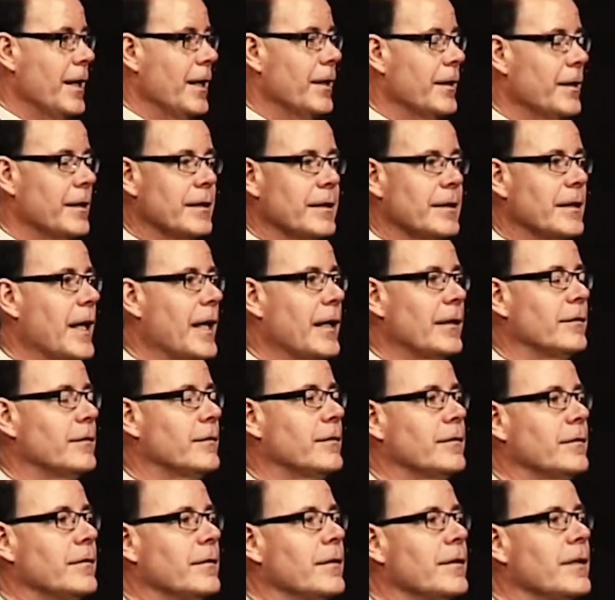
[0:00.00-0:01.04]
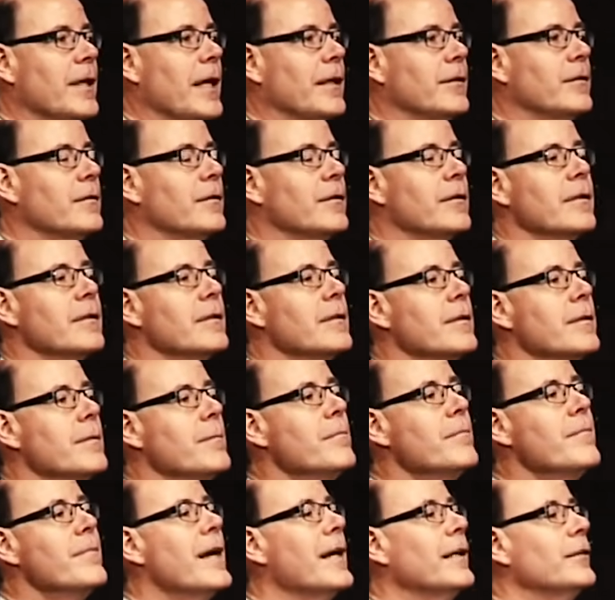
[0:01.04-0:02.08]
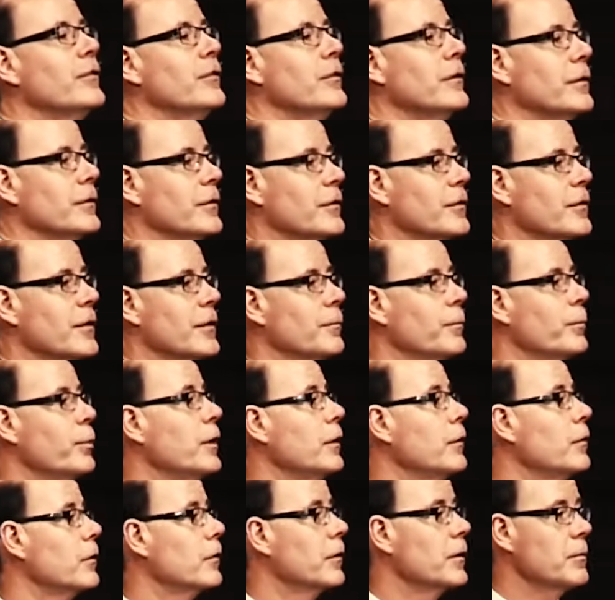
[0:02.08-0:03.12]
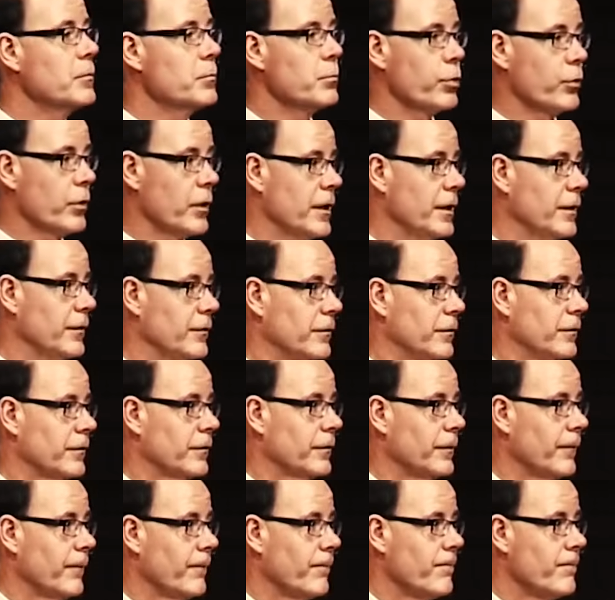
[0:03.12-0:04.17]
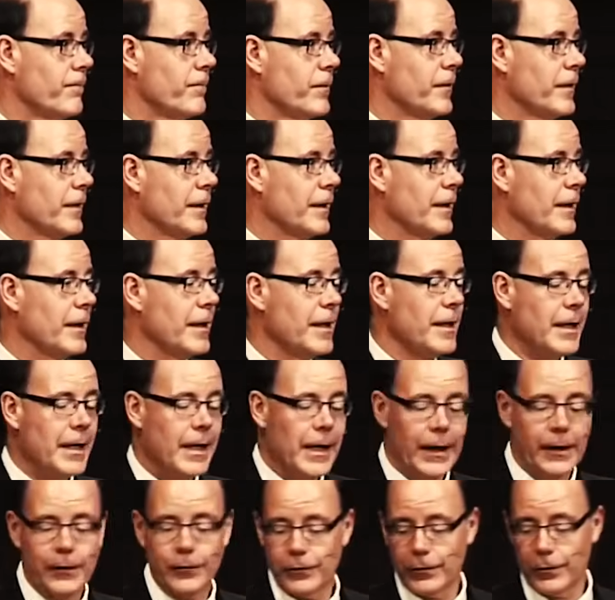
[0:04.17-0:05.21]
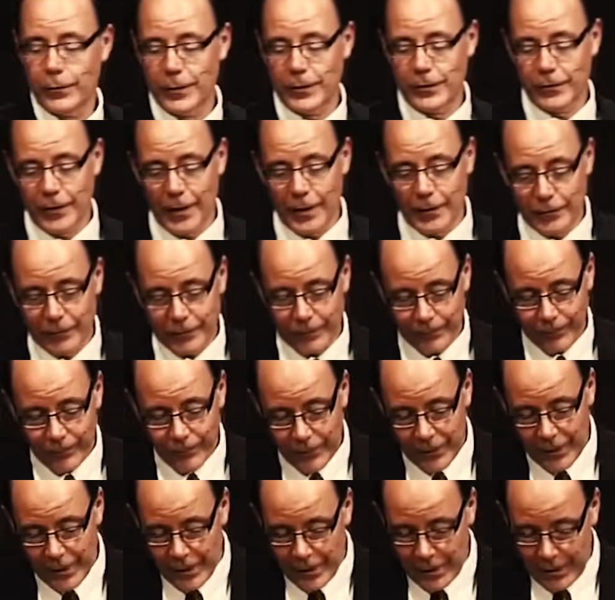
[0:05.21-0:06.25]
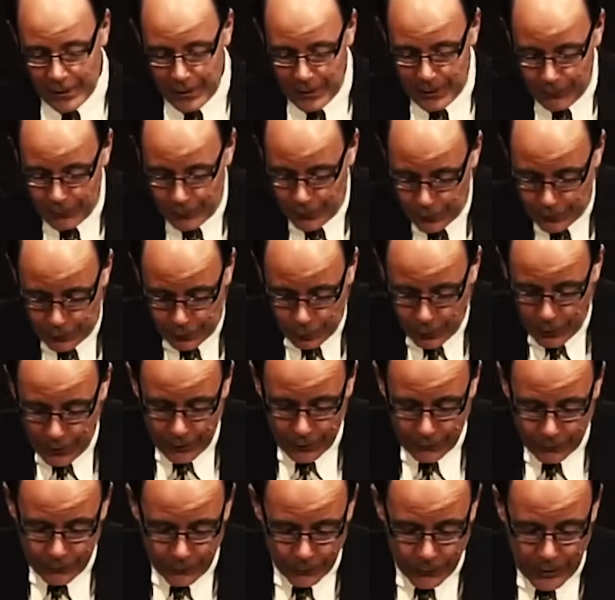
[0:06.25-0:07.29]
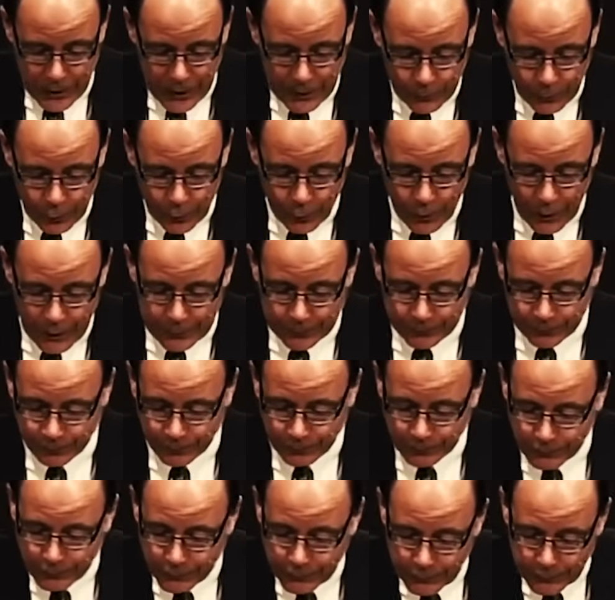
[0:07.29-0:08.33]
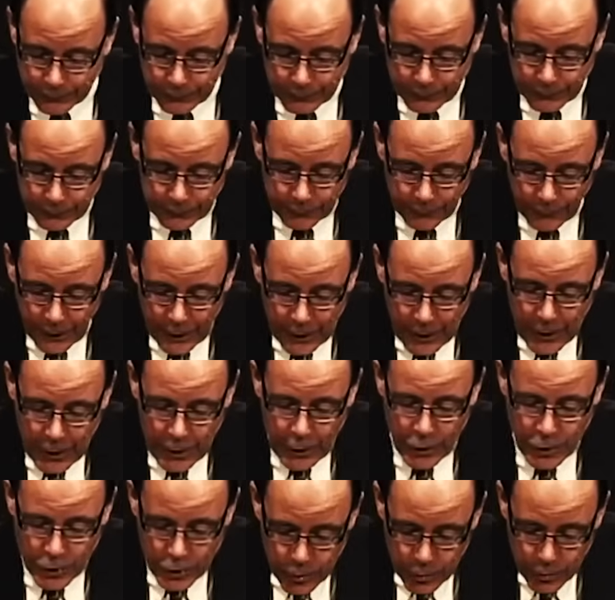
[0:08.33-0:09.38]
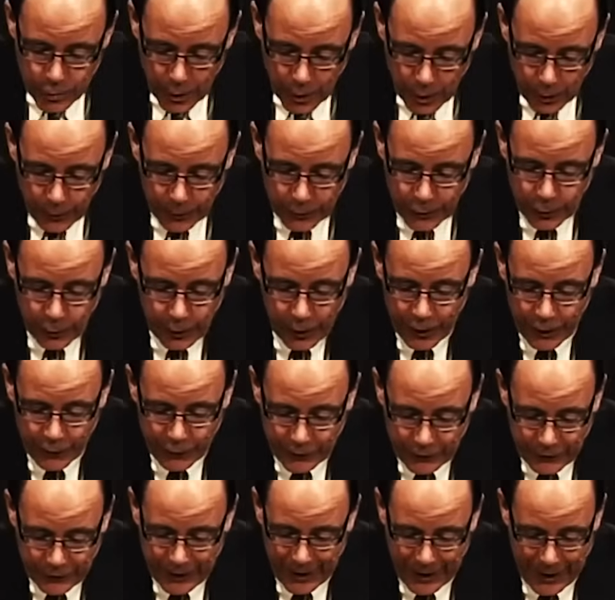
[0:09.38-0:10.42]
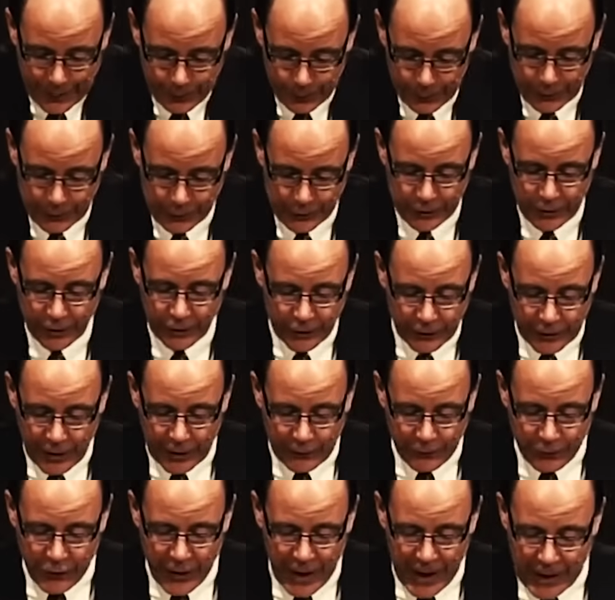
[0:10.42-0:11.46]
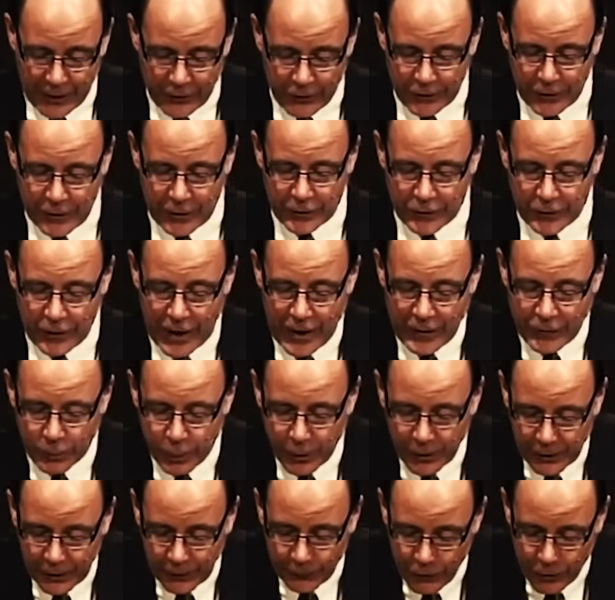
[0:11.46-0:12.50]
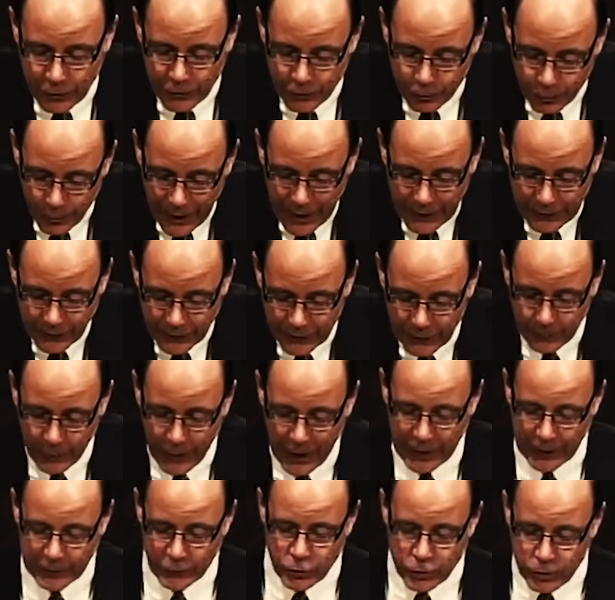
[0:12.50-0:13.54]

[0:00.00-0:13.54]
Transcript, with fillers: That's, that's the message that Peter embraced. And so he says, verse 12 of chapter 1 You know and you are established. Steadfastness as believers rests upon